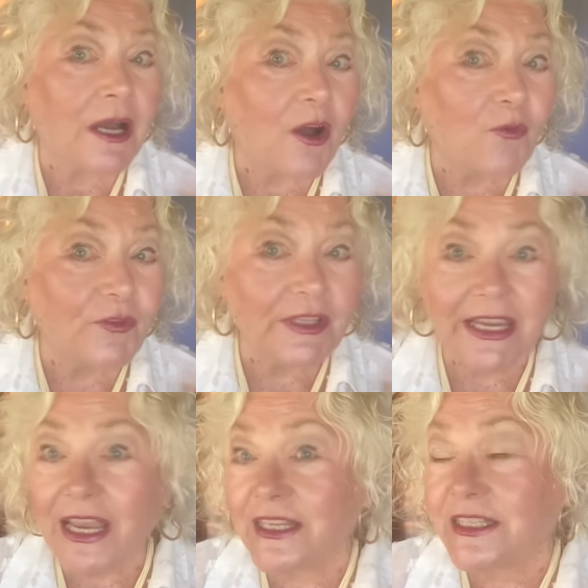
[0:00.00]

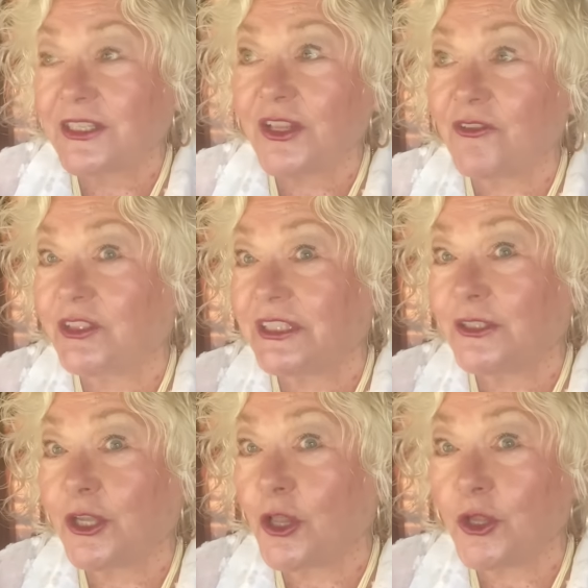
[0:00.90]
hopefully I still have a
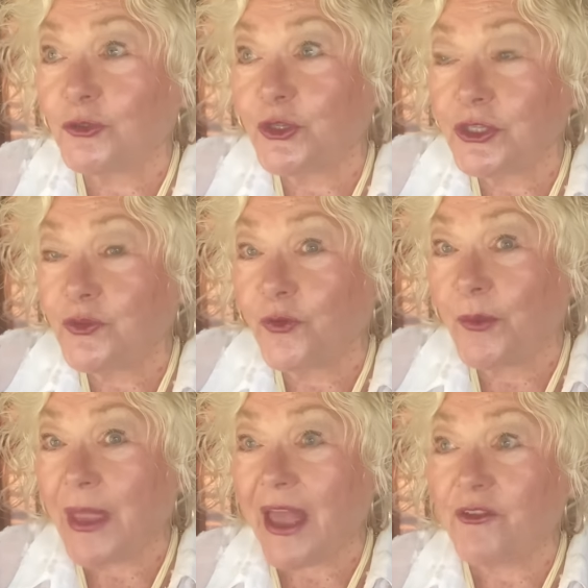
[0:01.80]
little glow just
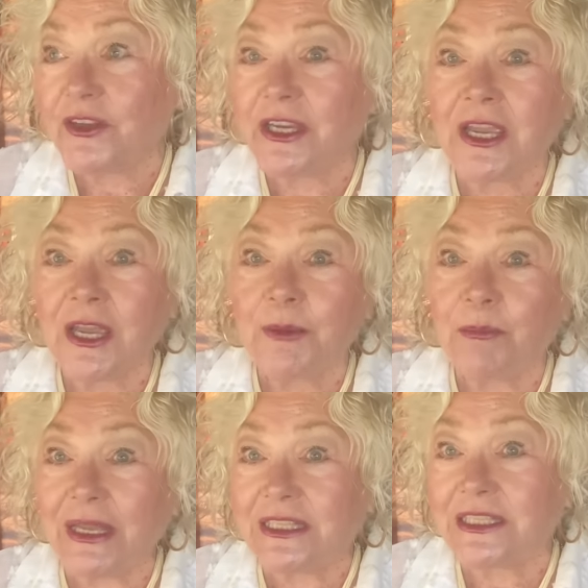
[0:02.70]
from having
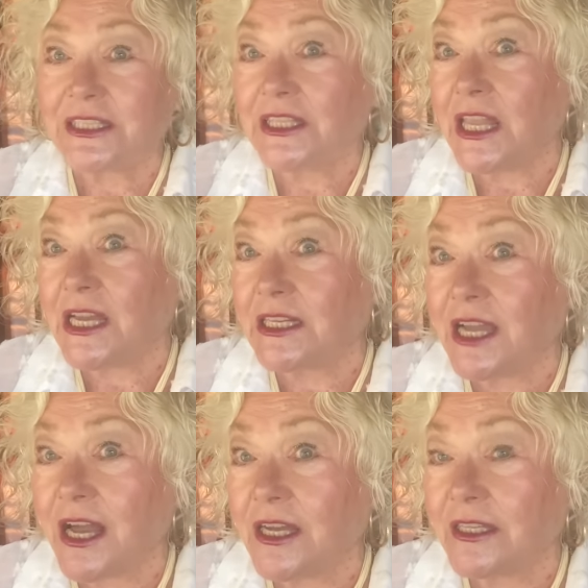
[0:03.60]
my slug
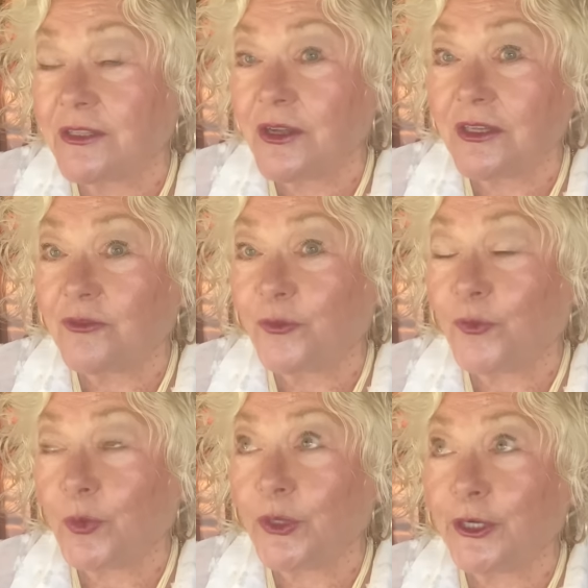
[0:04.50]
on
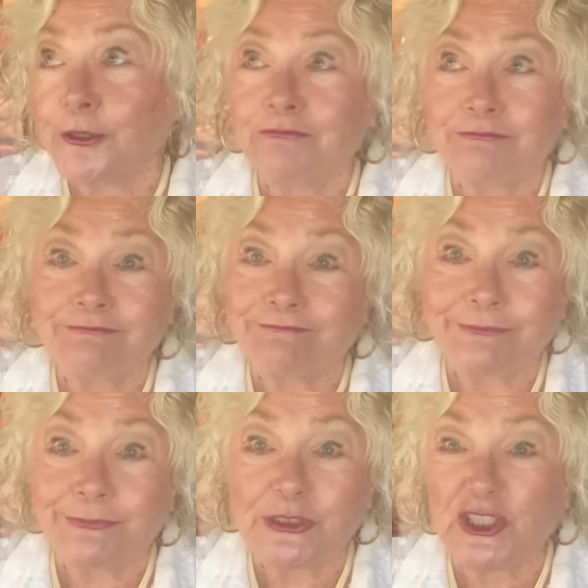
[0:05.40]
for
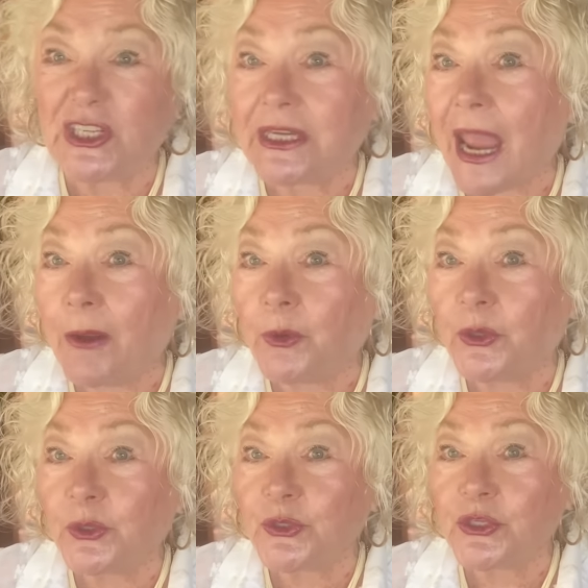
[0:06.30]
just an
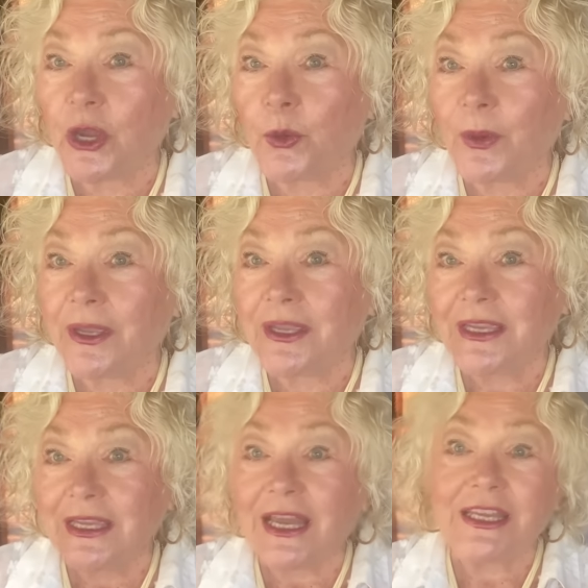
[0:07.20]
hour or so.
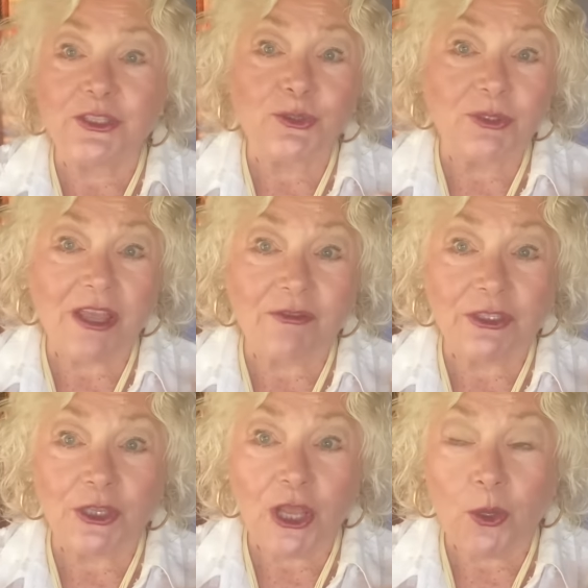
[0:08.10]
I do love a
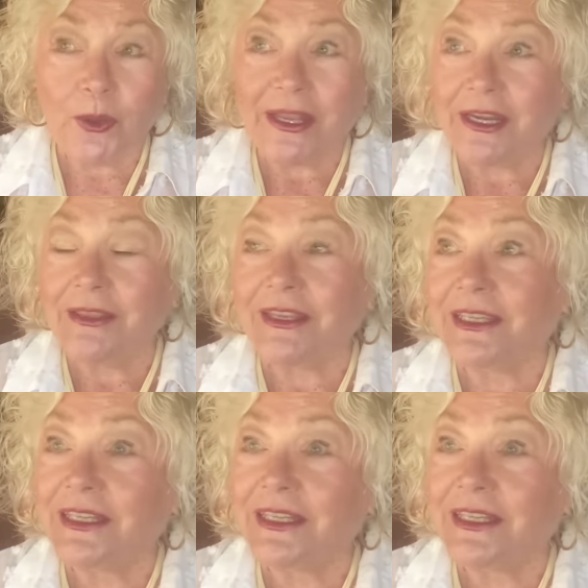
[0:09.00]
glow, and I think